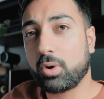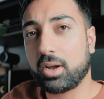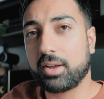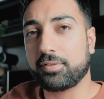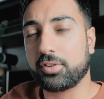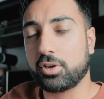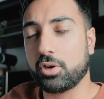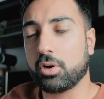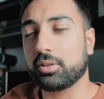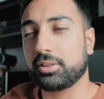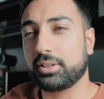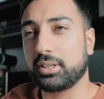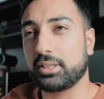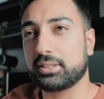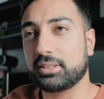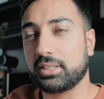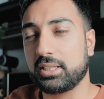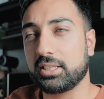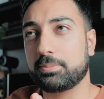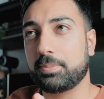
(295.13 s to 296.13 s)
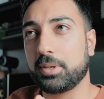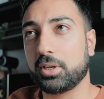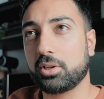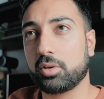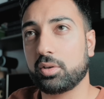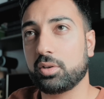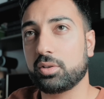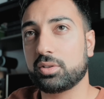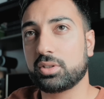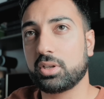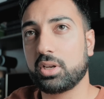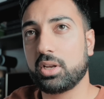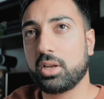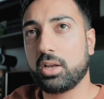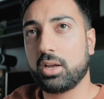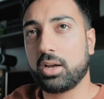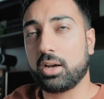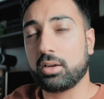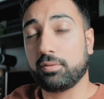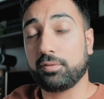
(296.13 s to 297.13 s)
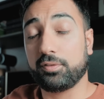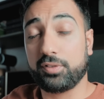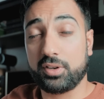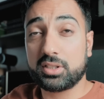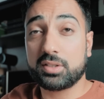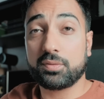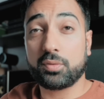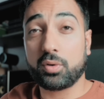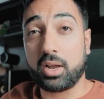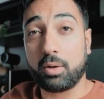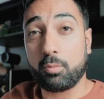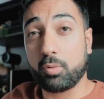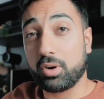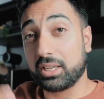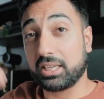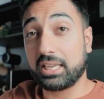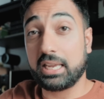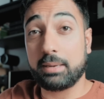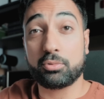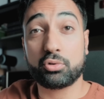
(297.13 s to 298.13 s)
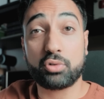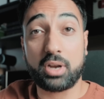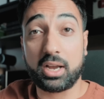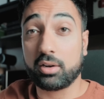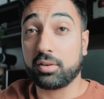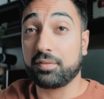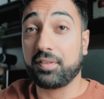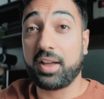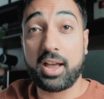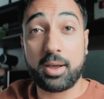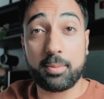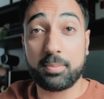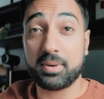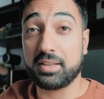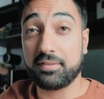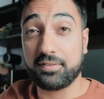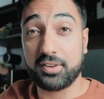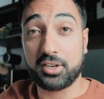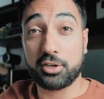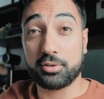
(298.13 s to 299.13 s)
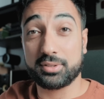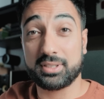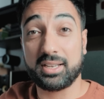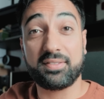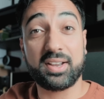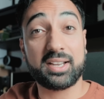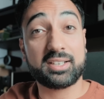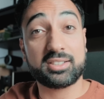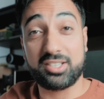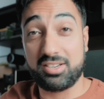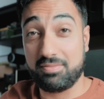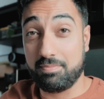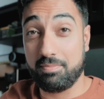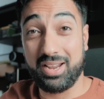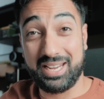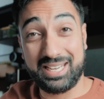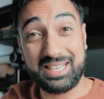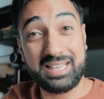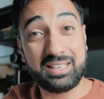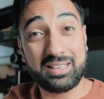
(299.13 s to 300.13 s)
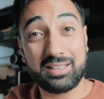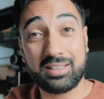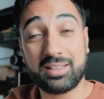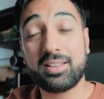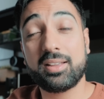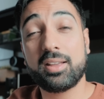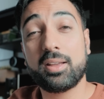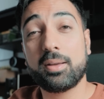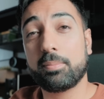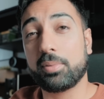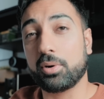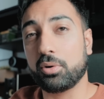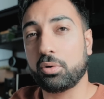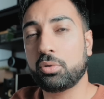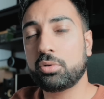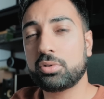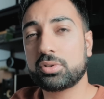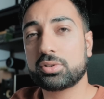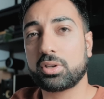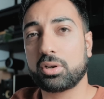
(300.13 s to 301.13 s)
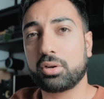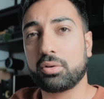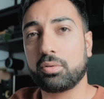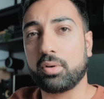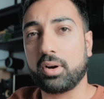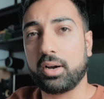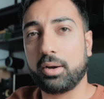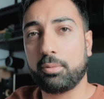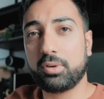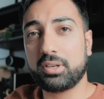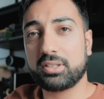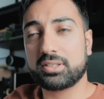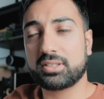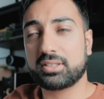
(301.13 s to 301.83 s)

why I've got this is because First of all, I want to keep track of how many videos I've actually made, but also I want to